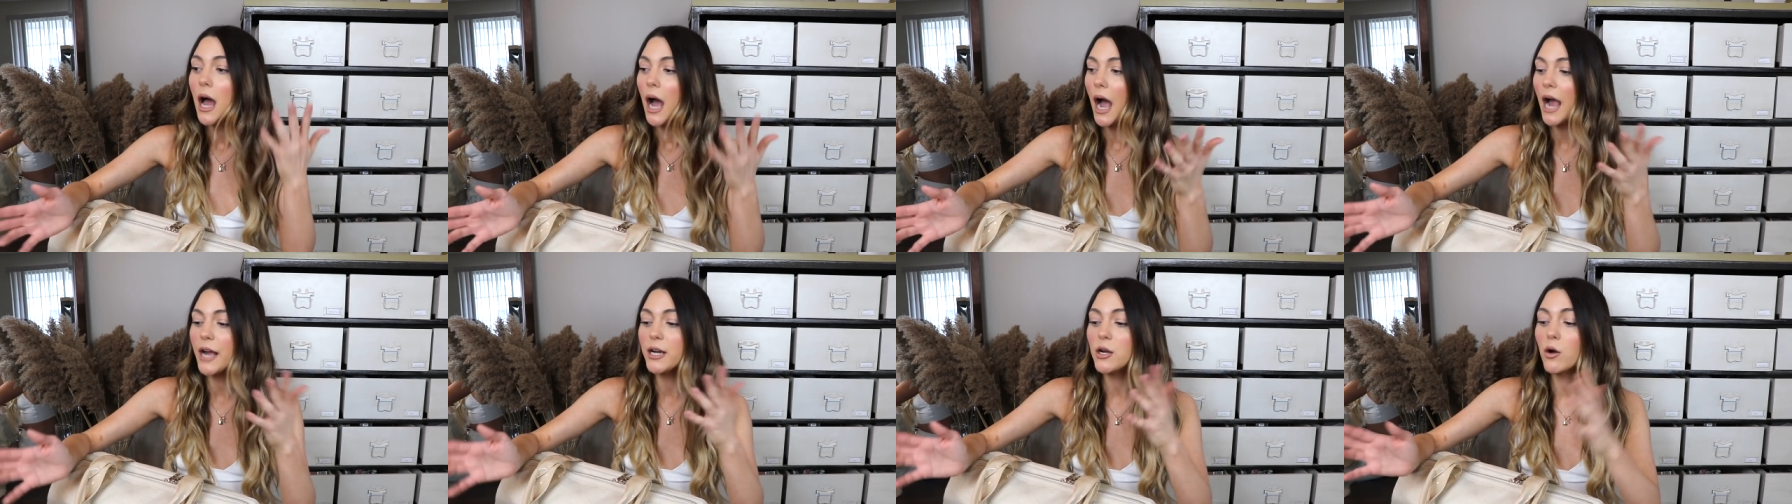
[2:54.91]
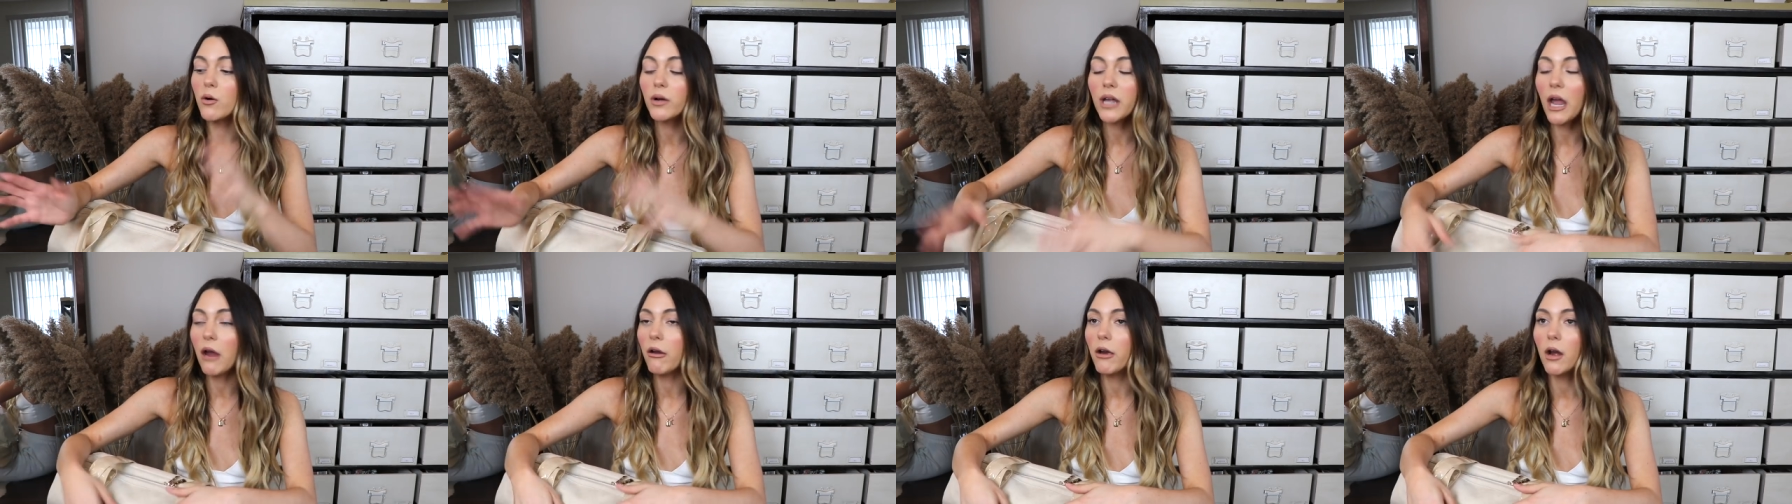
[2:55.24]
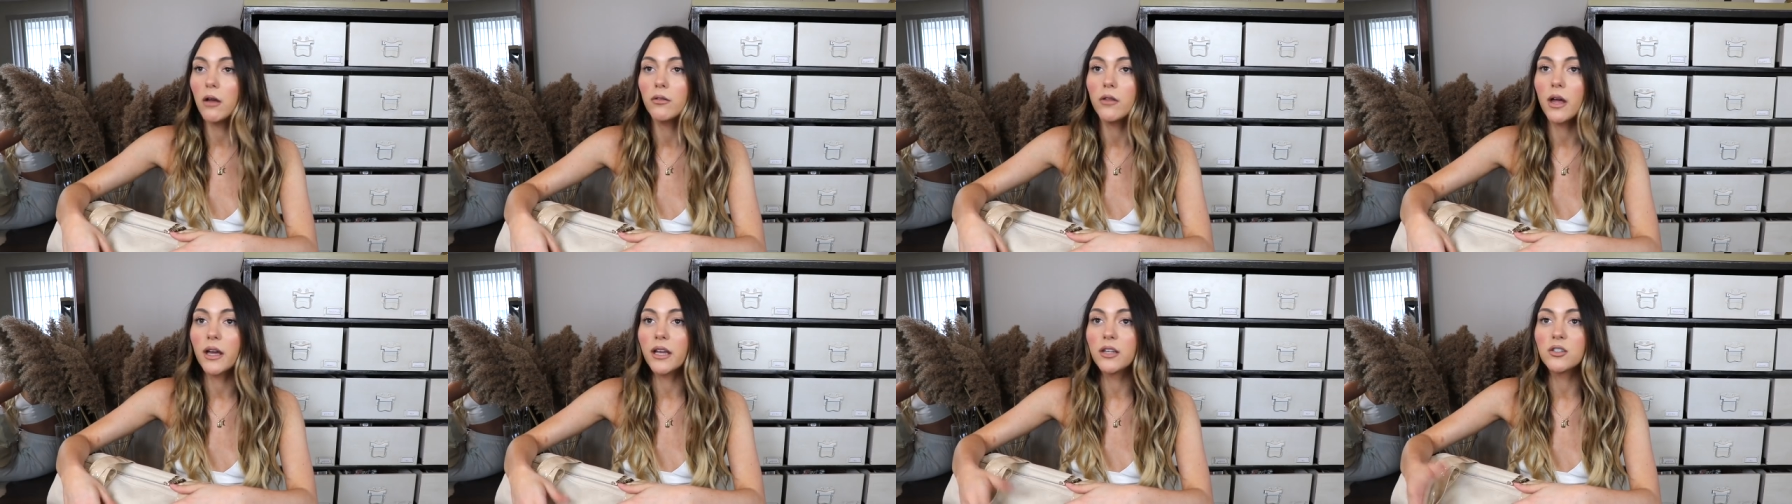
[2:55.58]
I know
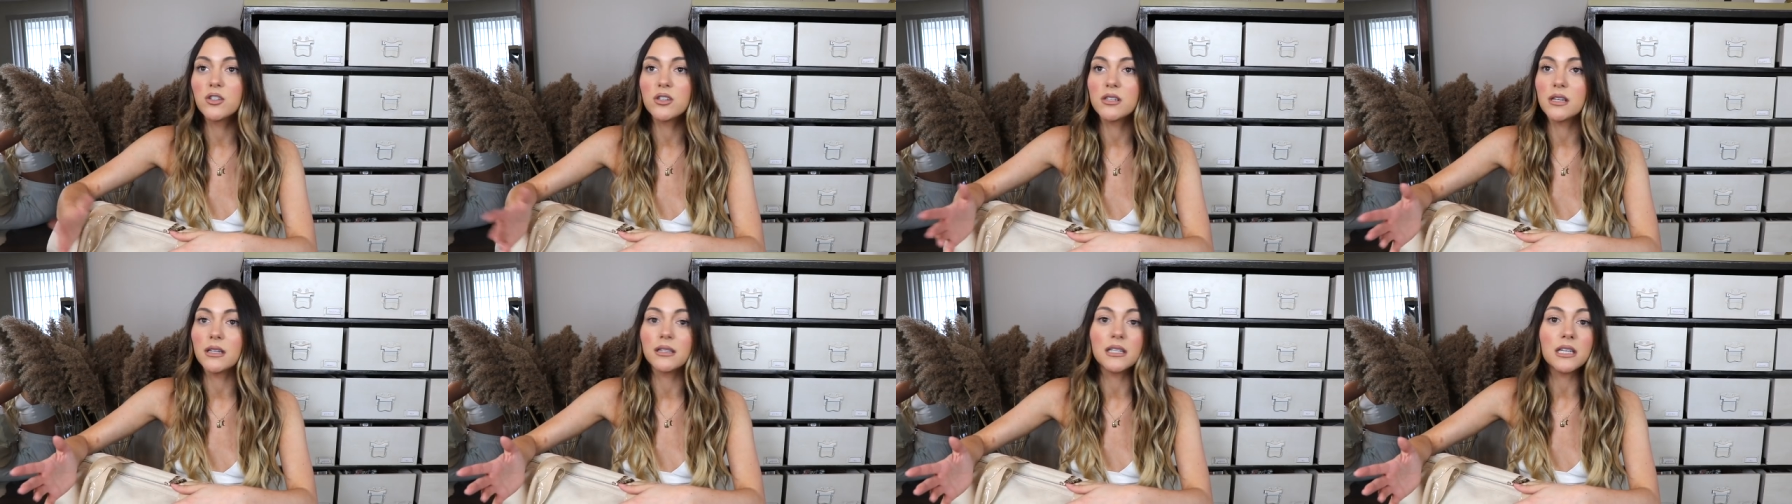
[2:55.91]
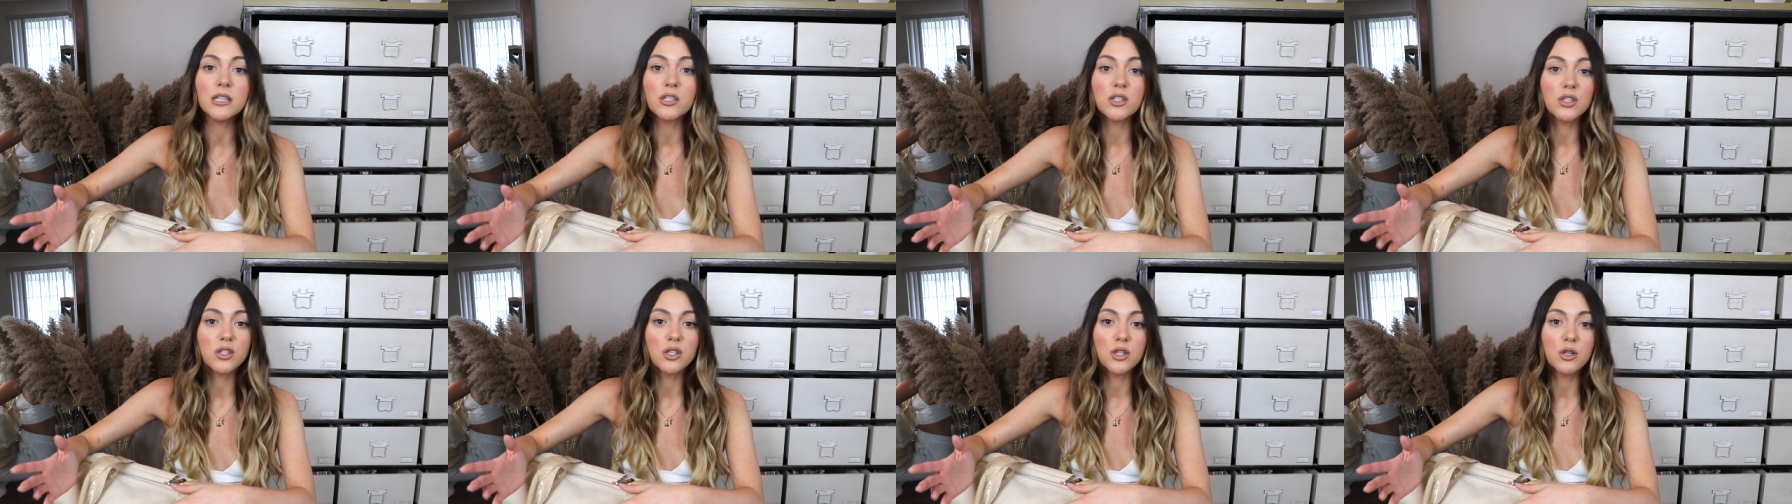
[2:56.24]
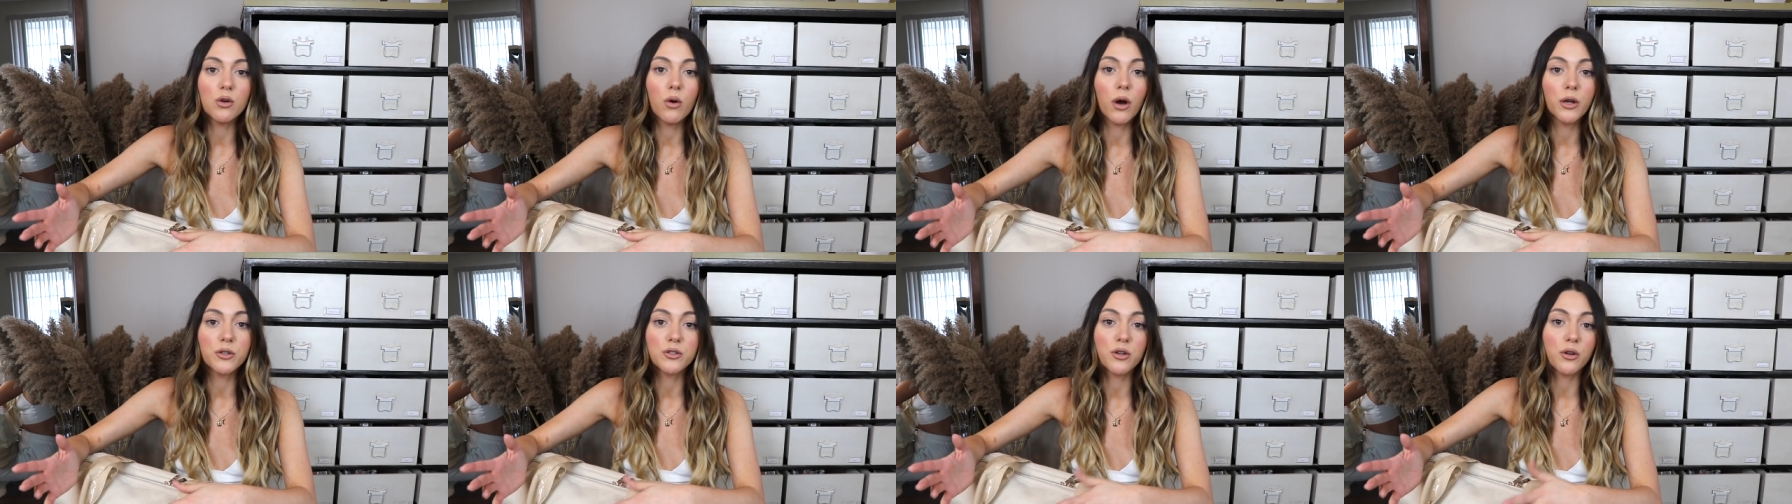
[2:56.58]
carry-on luggage is at least
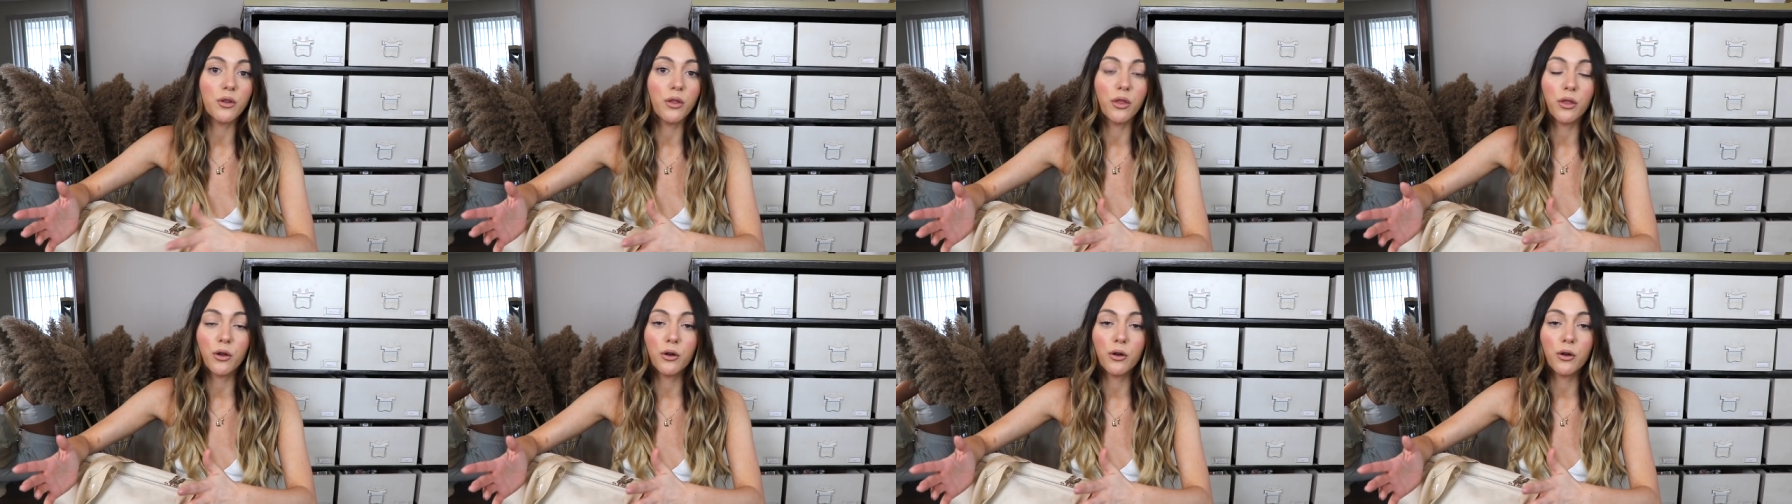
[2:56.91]
$230,